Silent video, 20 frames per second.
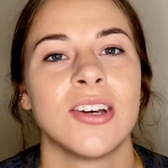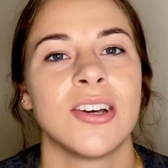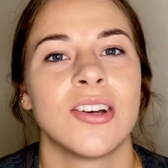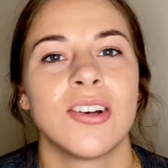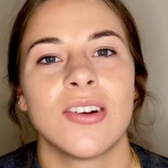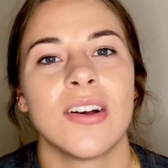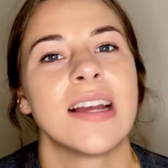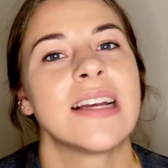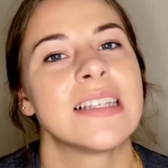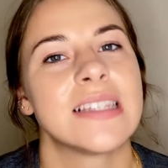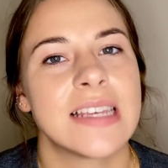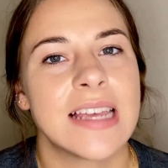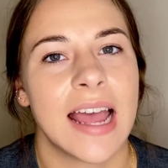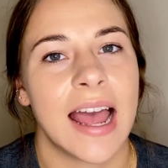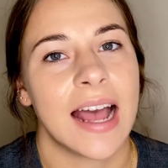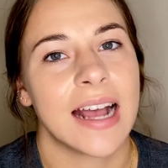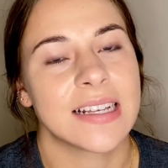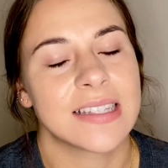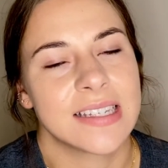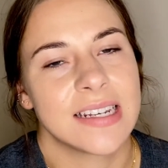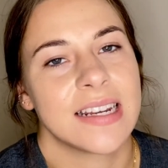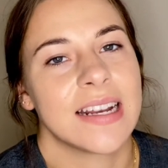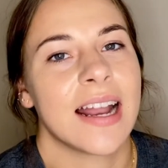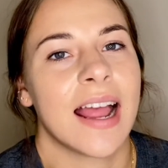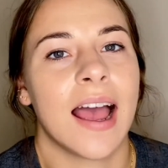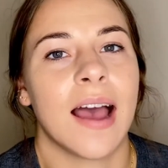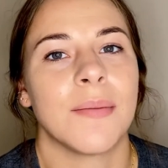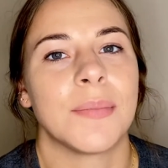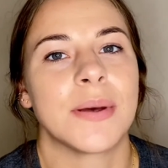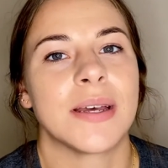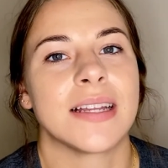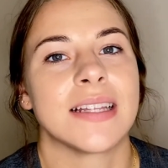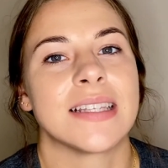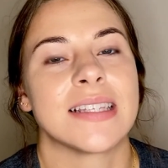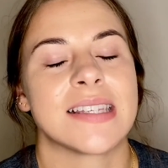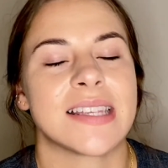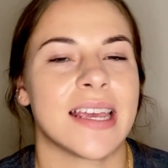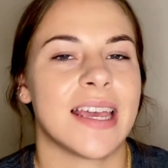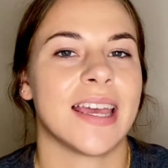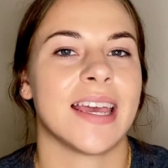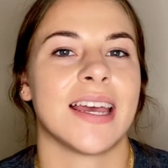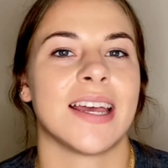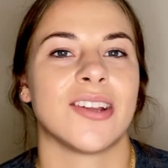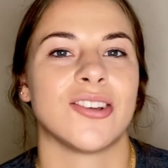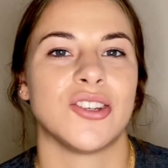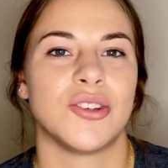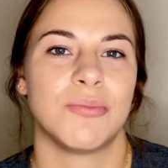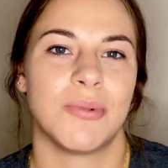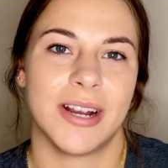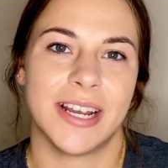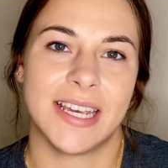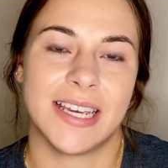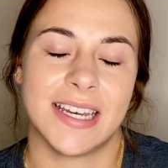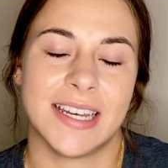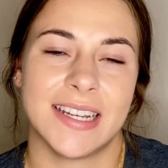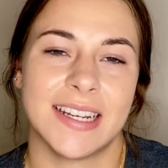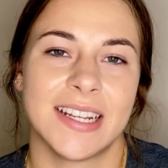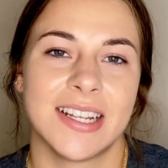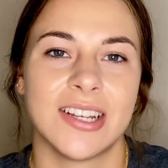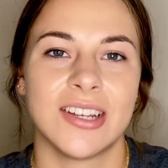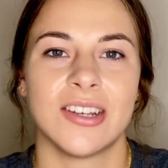crazy accident happens and you break it.